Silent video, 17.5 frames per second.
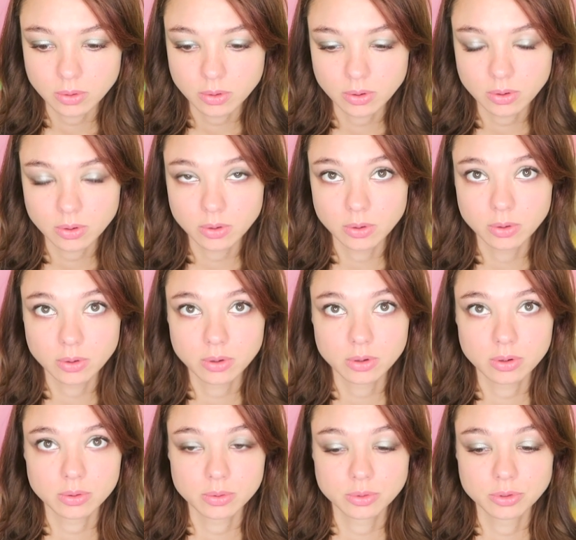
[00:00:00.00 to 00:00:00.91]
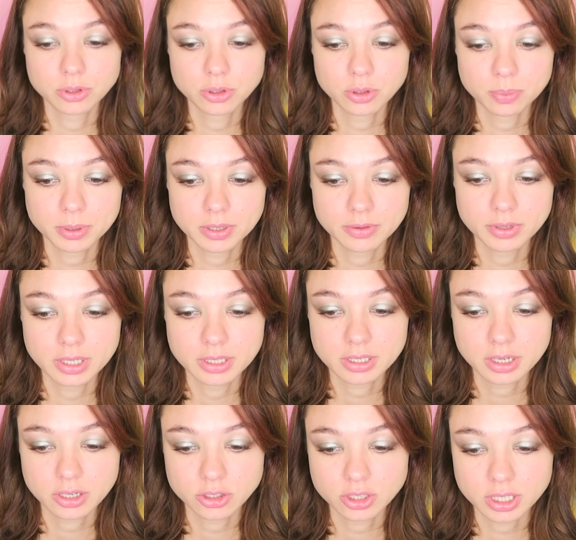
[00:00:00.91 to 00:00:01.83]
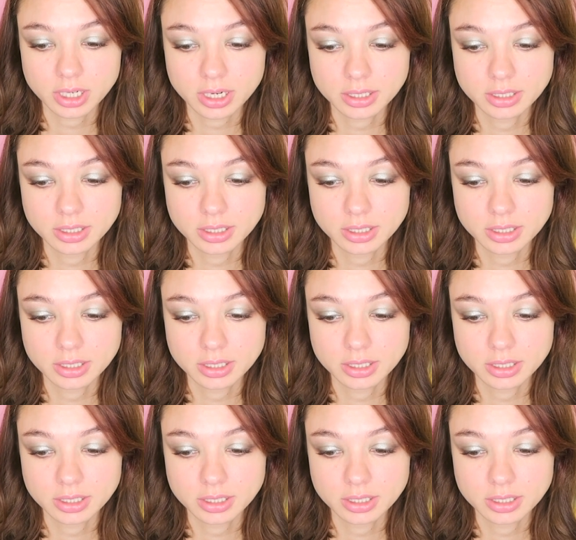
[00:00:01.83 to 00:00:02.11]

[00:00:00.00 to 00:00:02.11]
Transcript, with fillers: Uh oh, I guess she gave